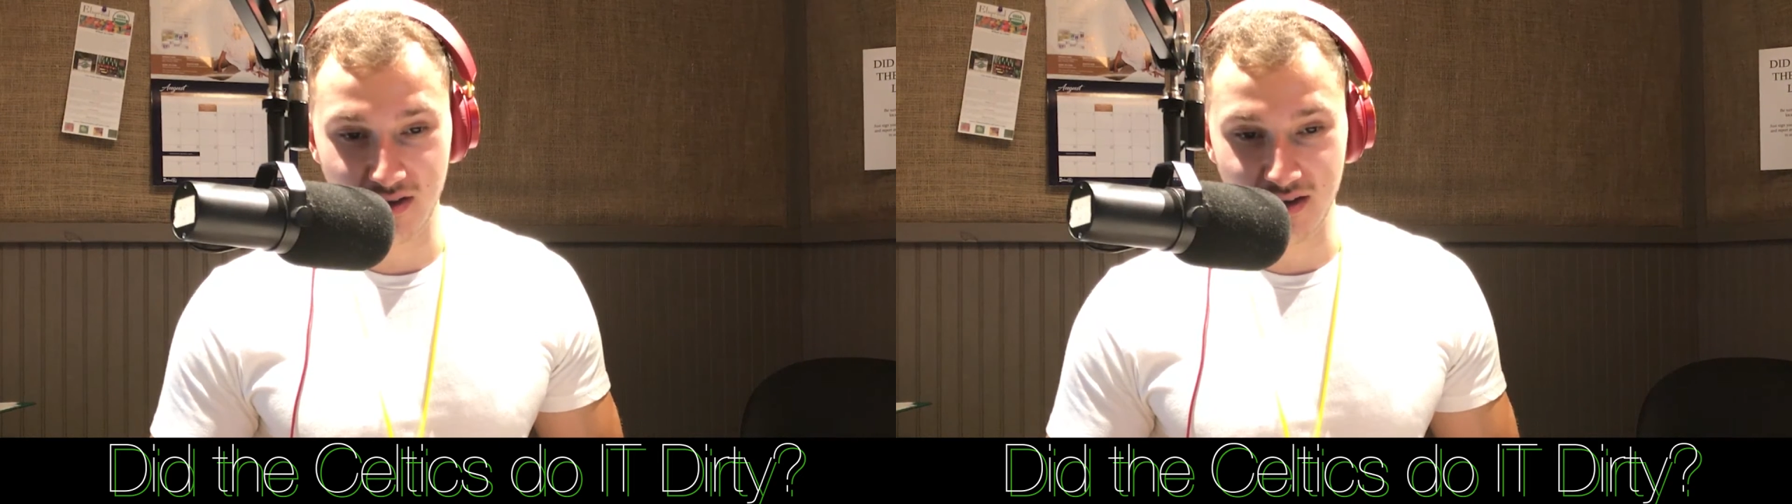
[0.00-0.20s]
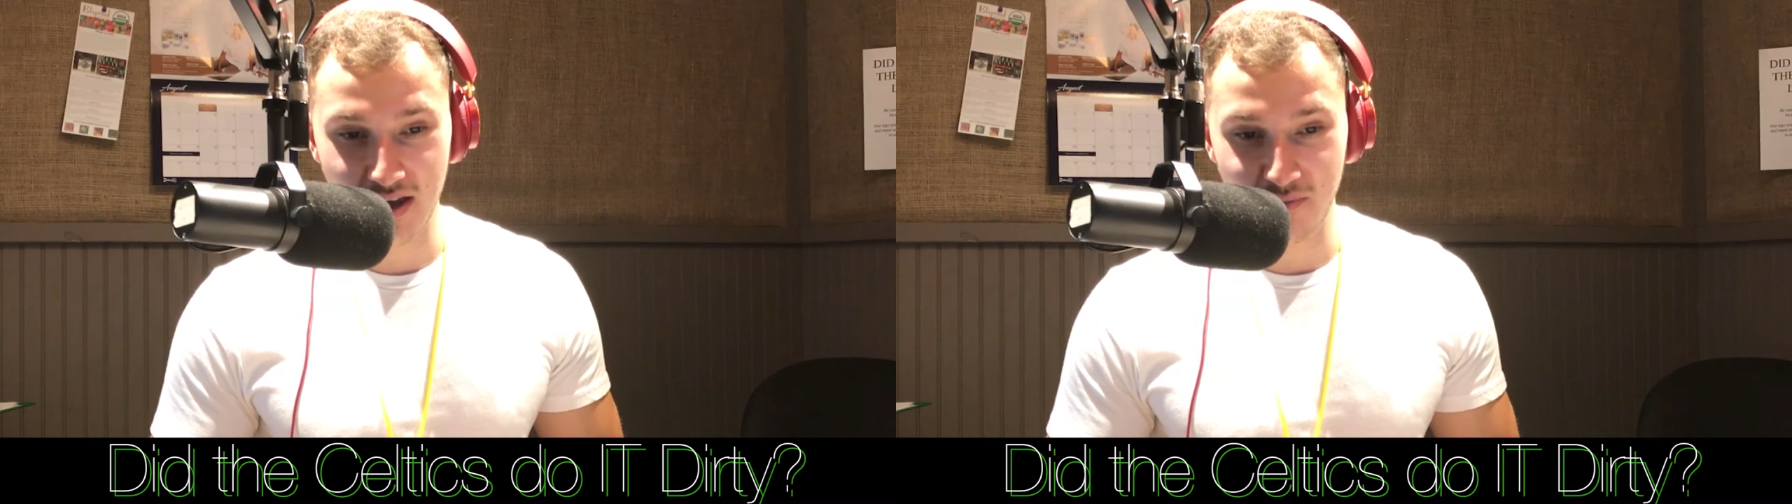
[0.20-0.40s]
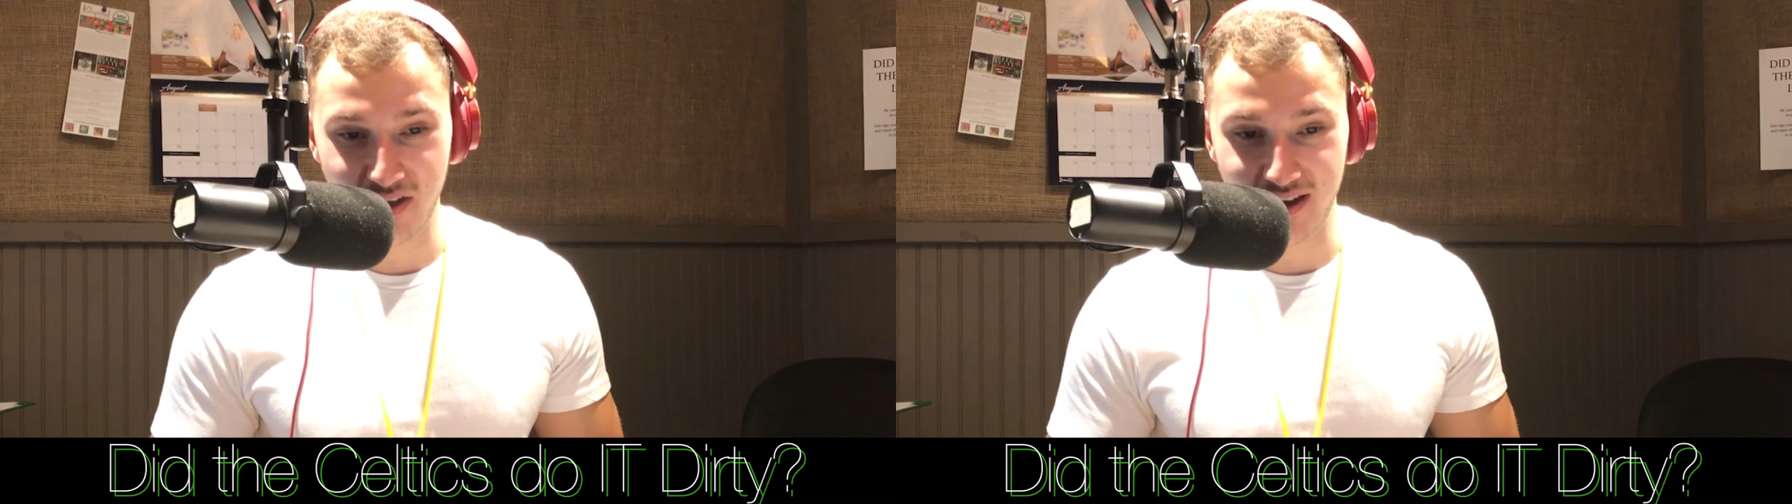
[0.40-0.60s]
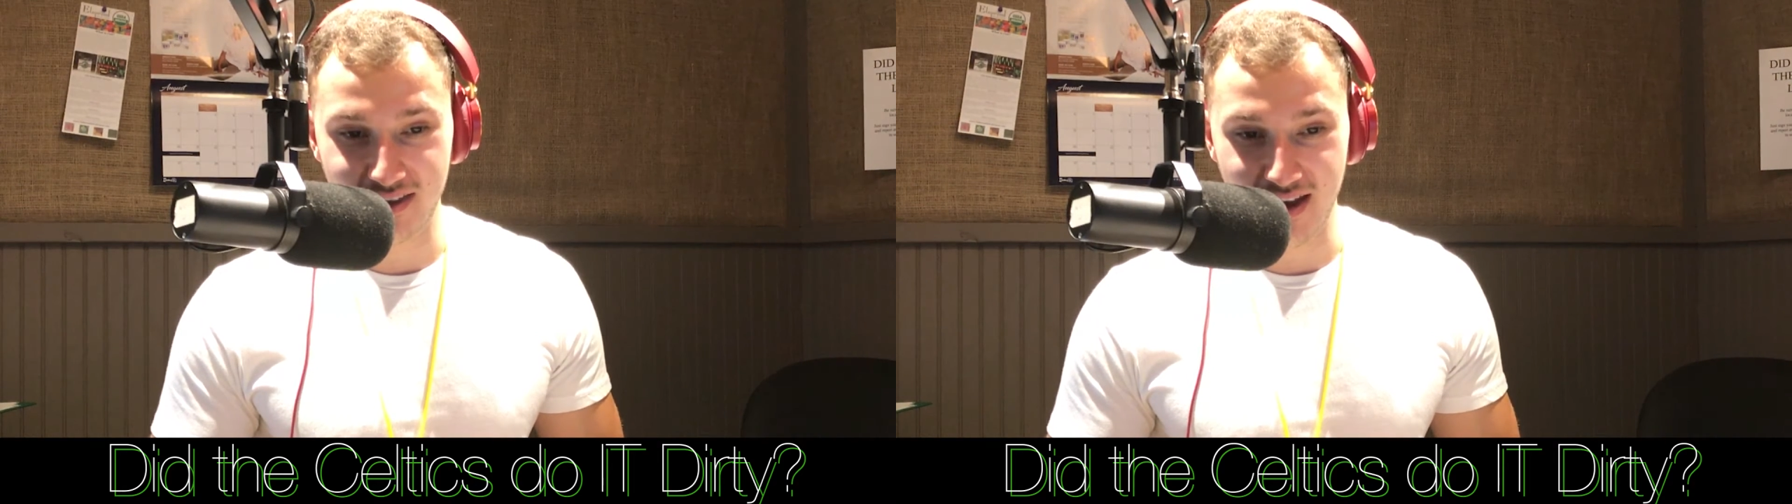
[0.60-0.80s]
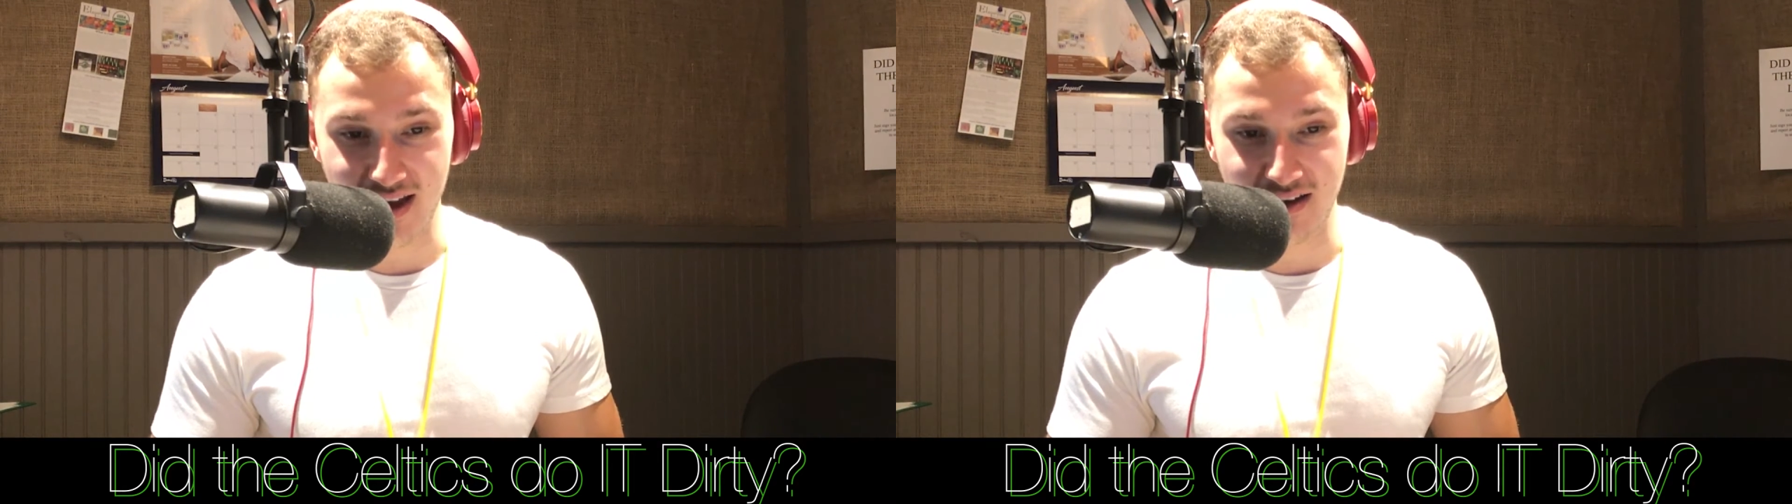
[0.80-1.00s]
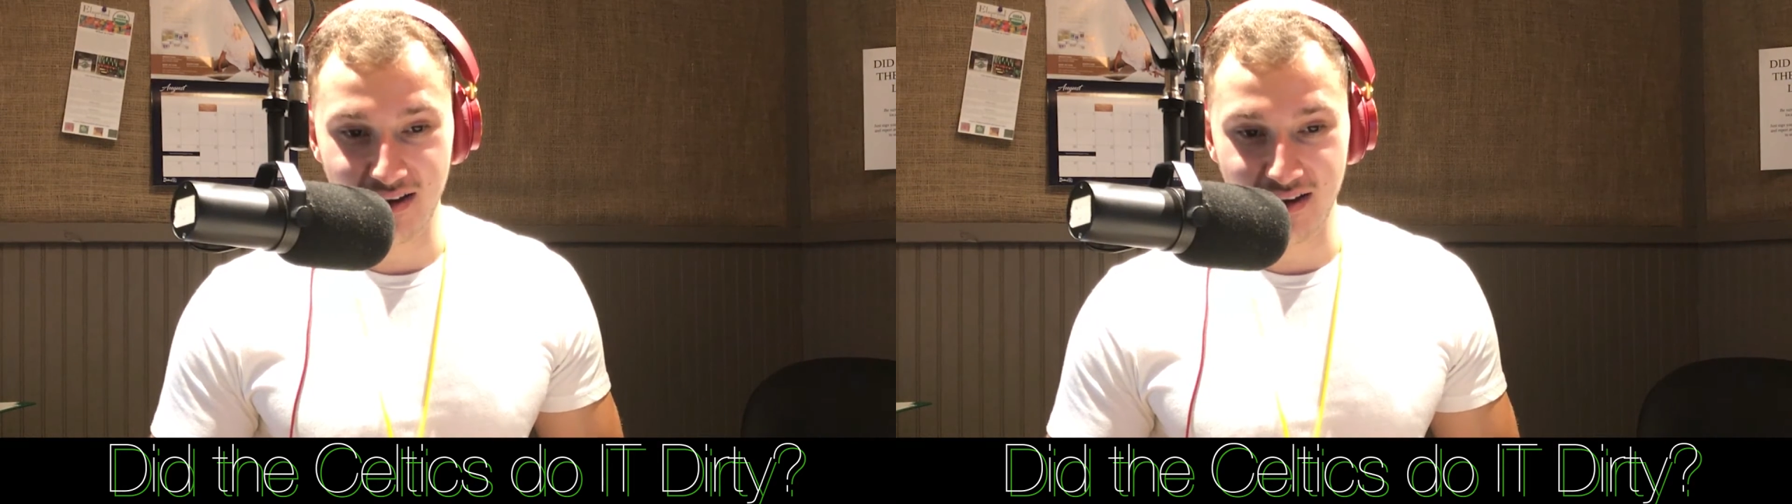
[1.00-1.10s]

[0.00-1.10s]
a name like that